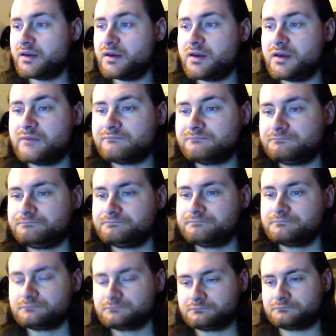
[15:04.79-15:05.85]

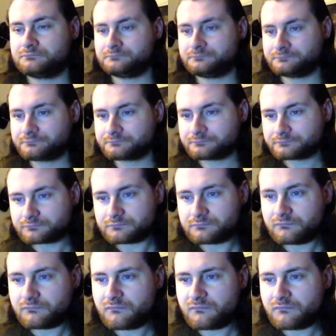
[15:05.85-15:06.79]
Nothing is said.